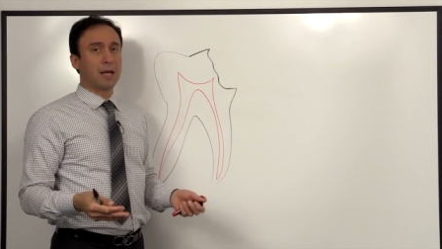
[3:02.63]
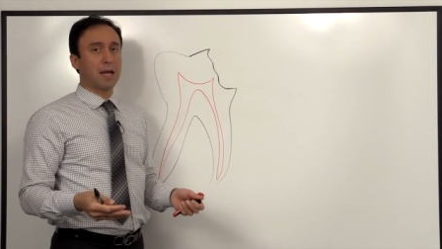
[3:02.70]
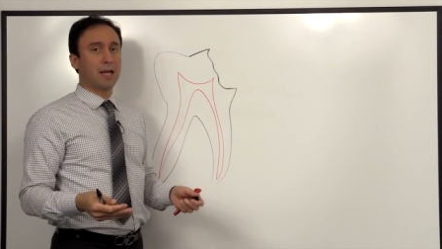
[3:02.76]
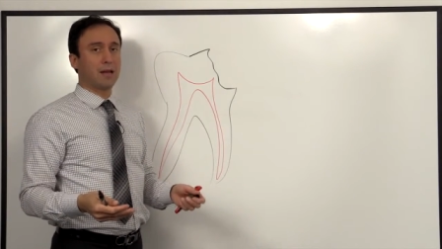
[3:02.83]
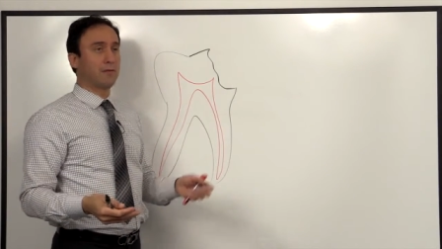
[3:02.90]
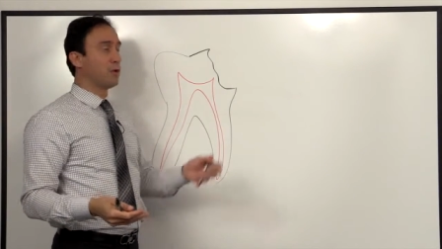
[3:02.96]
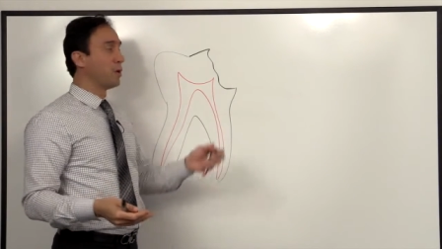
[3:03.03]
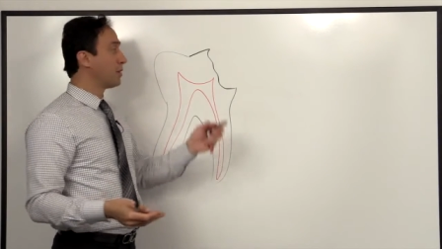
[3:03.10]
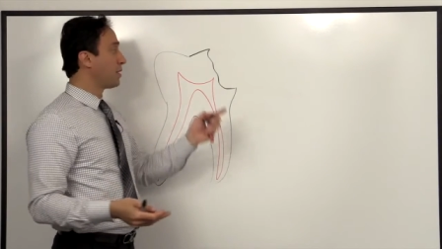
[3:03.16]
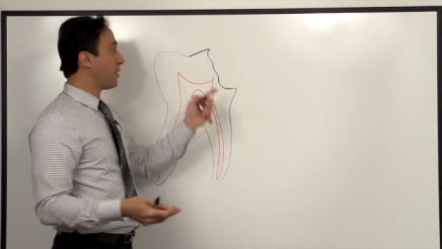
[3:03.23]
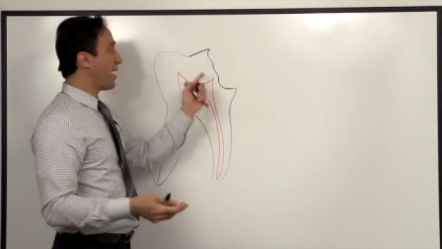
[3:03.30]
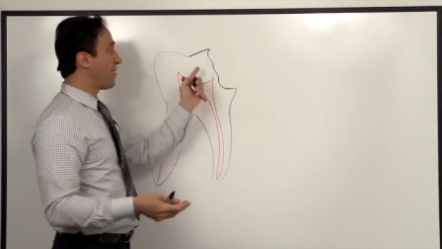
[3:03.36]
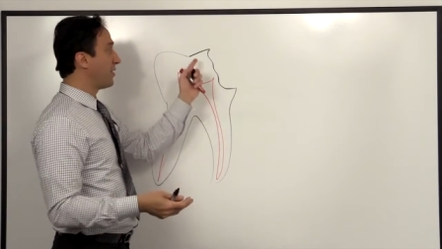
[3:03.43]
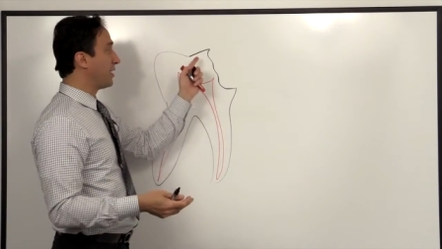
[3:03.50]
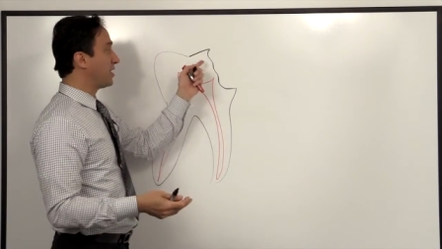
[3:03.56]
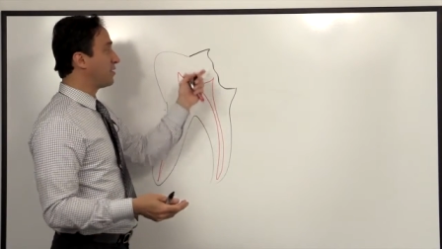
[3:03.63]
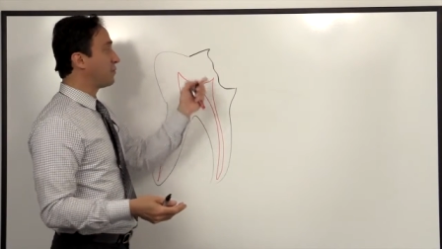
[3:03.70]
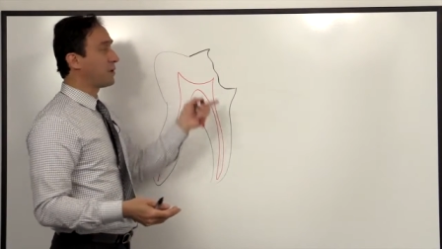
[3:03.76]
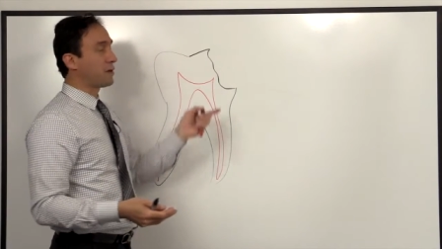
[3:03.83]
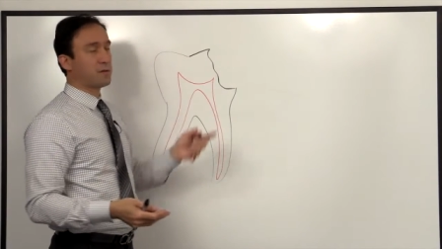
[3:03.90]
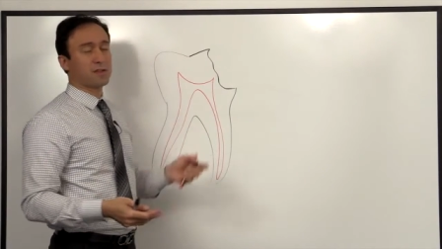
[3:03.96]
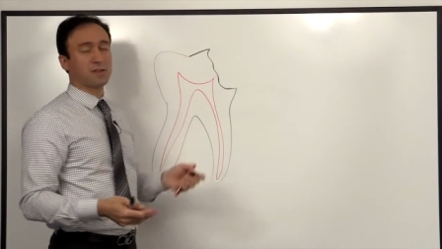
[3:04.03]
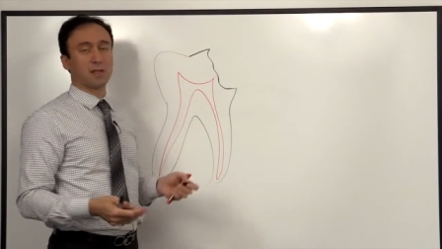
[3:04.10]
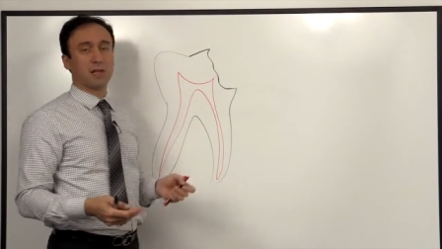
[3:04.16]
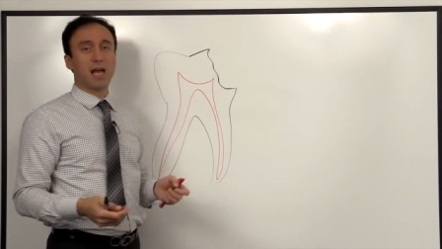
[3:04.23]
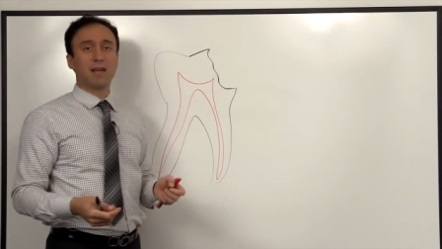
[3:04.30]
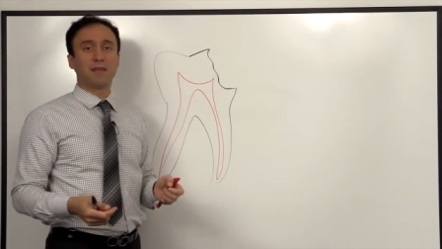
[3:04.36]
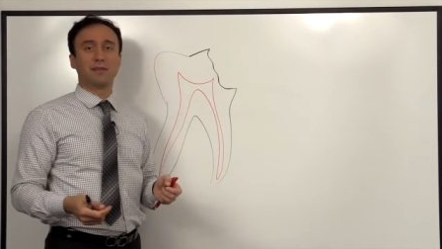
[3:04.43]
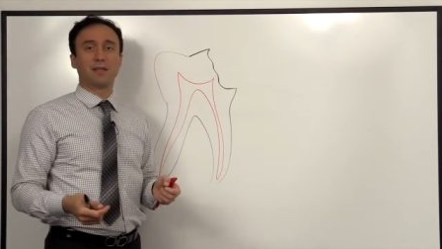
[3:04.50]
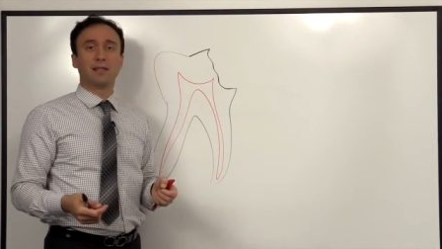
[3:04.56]
and if you end up having a smear of
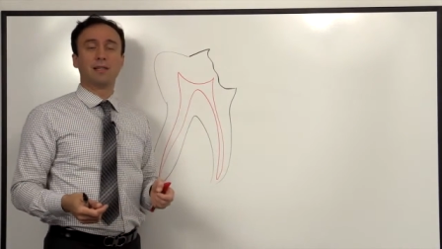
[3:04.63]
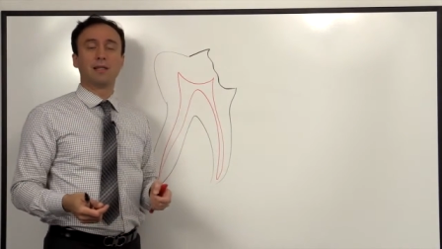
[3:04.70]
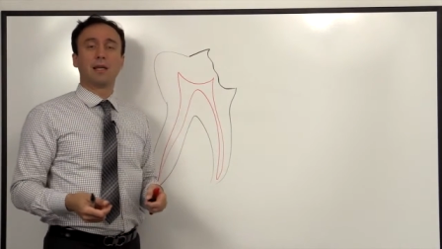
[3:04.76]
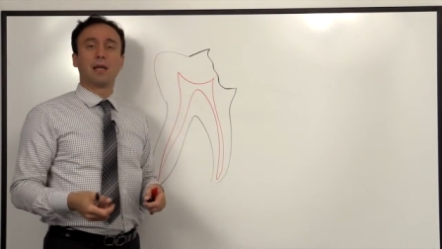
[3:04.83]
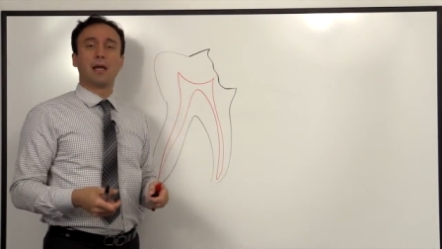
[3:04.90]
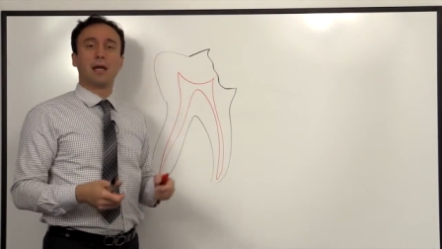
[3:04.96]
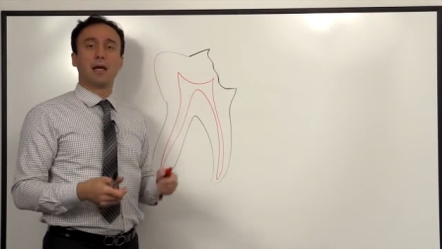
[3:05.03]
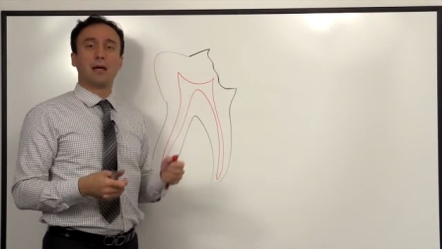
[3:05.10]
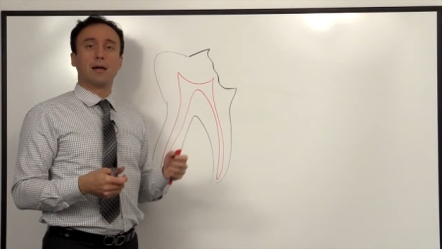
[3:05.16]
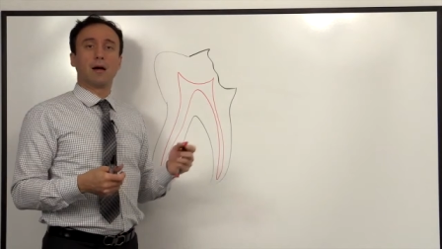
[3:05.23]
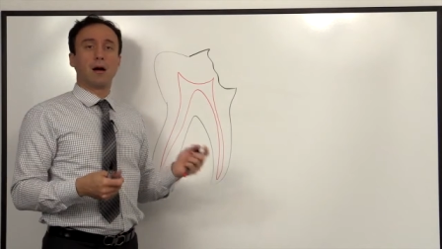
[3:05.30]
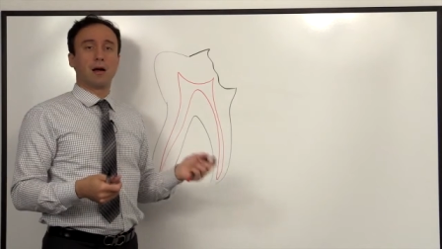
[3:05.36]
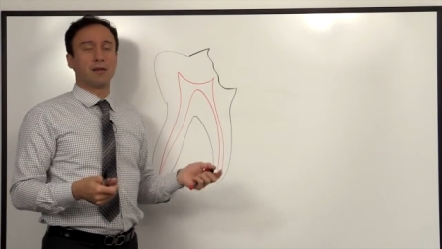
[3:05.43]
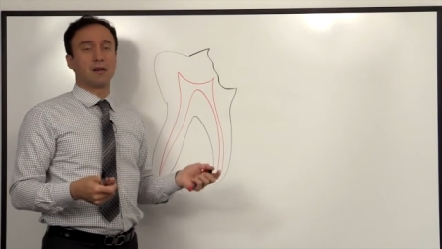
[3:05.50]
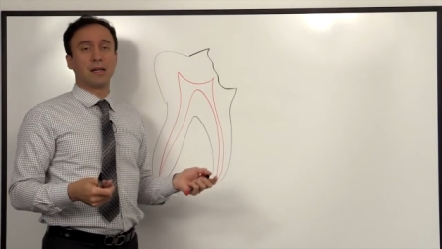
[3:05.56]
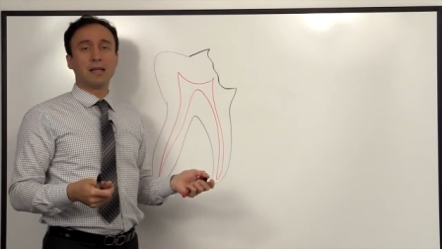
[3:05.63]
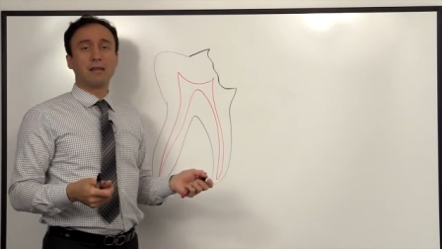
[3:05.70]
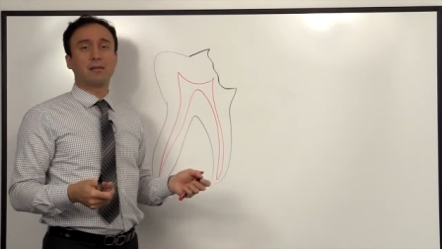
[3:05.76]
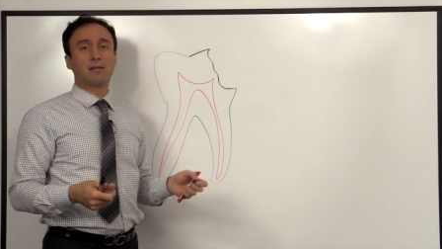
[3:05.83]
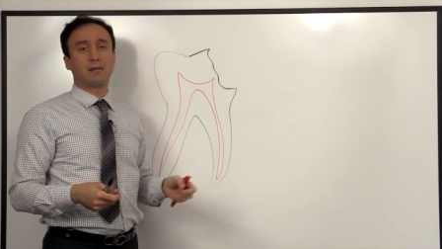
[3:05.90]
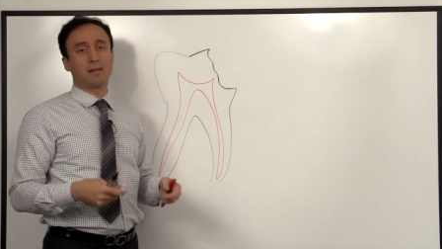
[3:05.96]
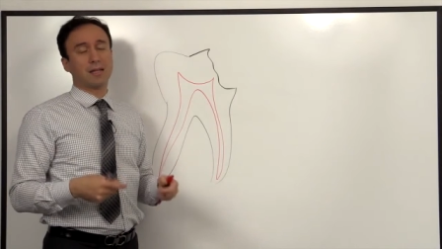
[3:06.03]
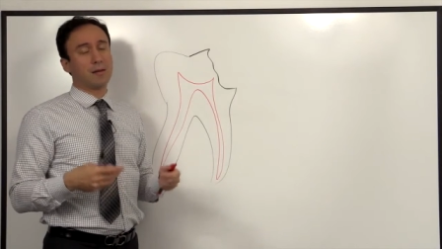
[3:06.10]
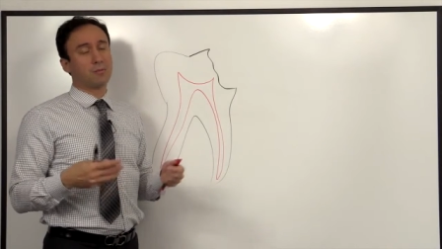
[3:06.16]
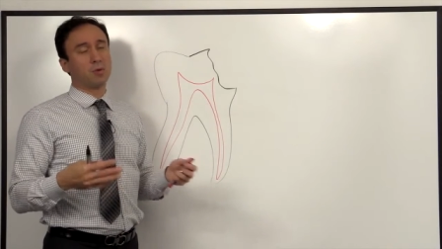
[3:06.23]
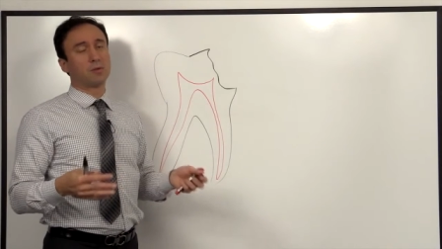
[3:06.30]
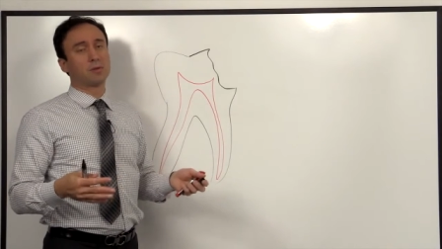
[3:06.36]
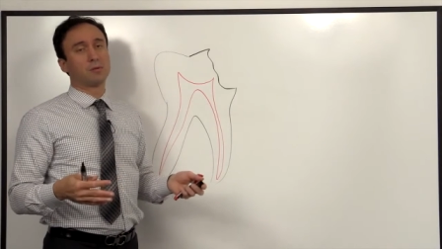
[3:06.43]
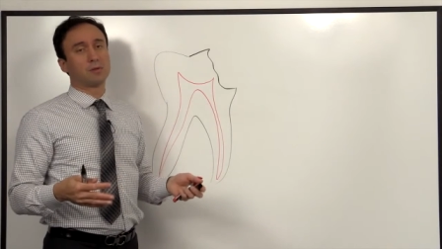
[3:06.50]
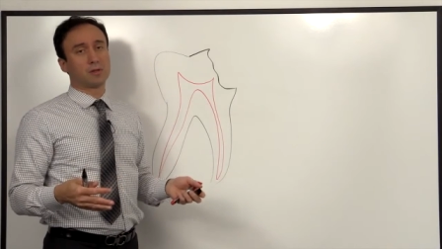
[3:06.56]
saliva uh, underneath there, that
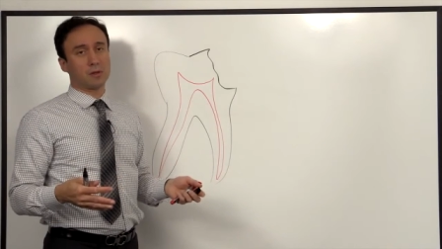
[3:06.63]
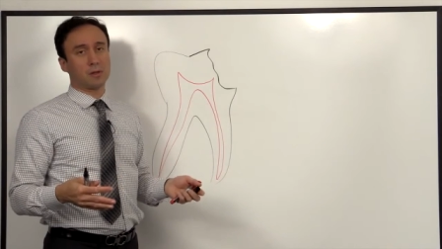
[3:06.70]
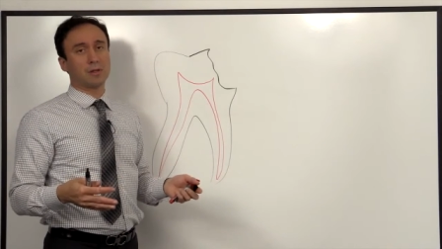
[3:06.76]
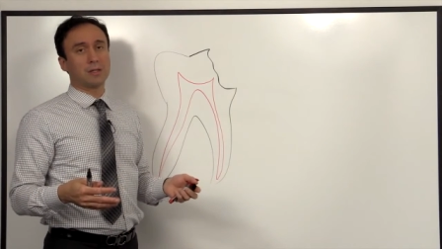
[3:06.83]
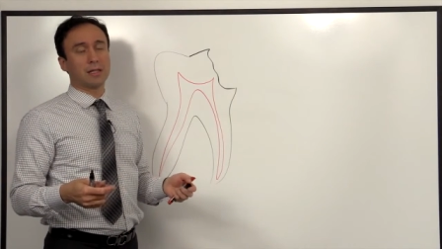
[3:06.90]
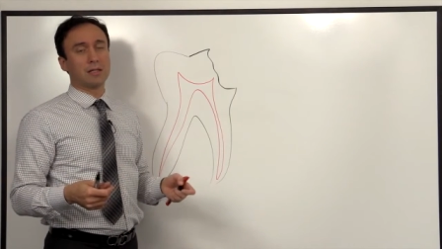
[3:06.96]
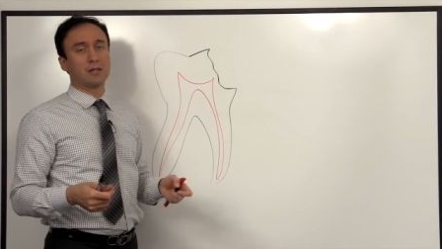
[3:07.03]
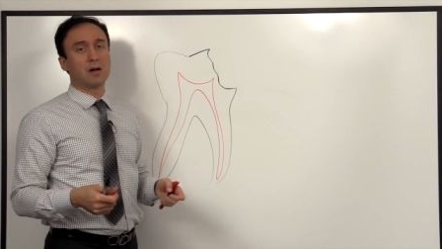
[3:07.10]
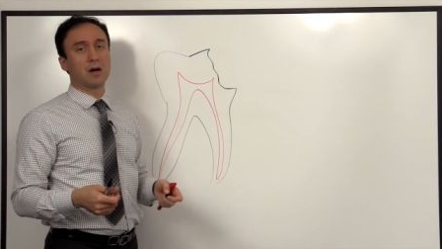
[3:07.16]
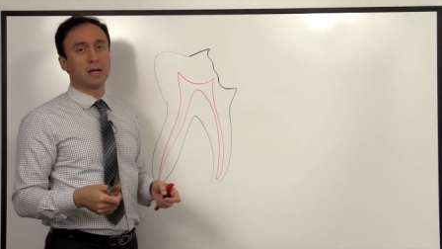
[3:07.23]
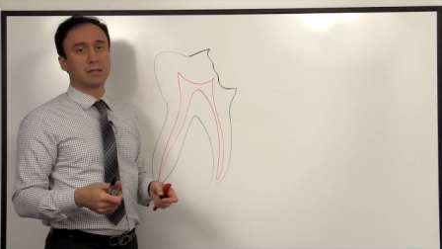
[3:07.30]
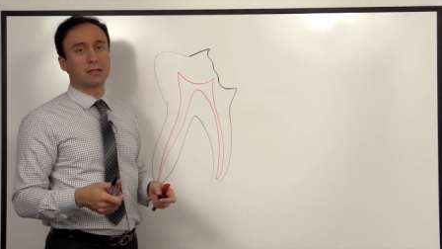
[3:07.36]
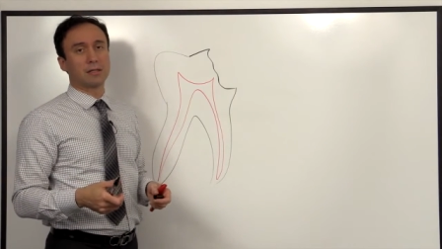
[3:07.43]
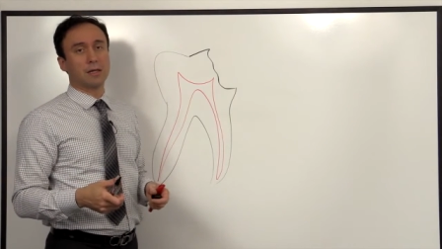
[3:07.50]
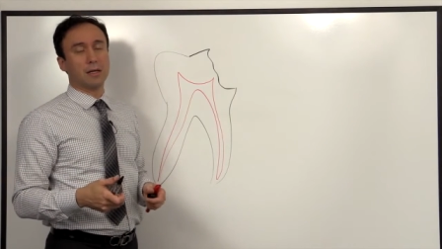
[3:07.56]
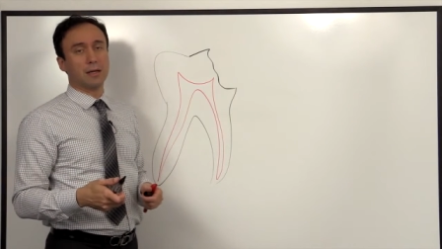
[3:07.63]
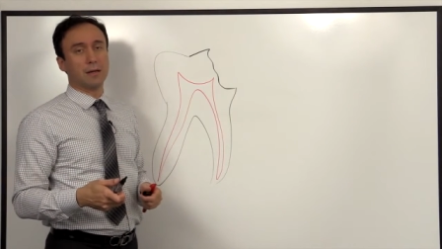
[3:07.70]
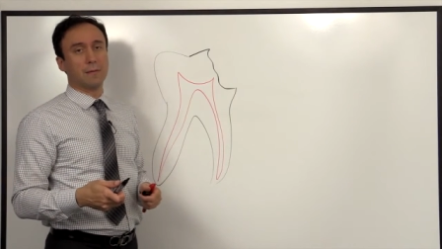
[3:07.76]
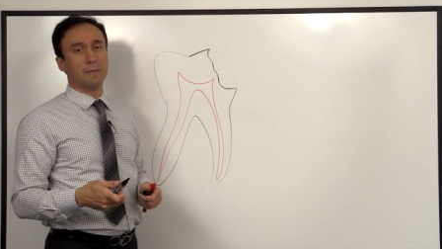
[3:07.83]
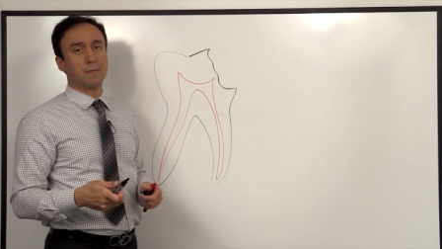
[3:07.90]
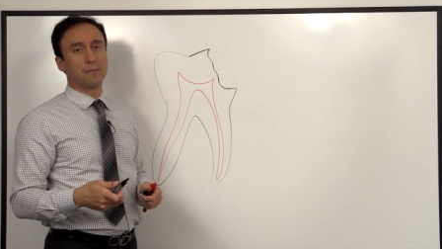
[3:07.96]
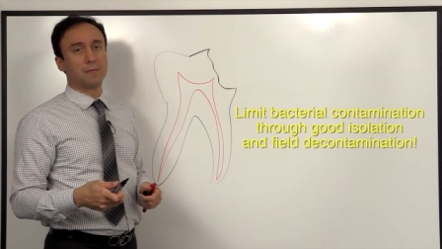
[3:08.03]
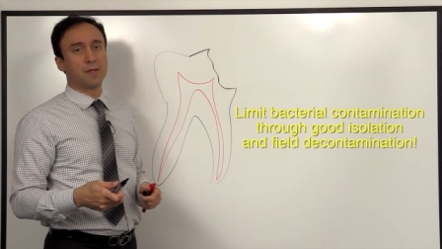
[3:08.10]
will certainly not um,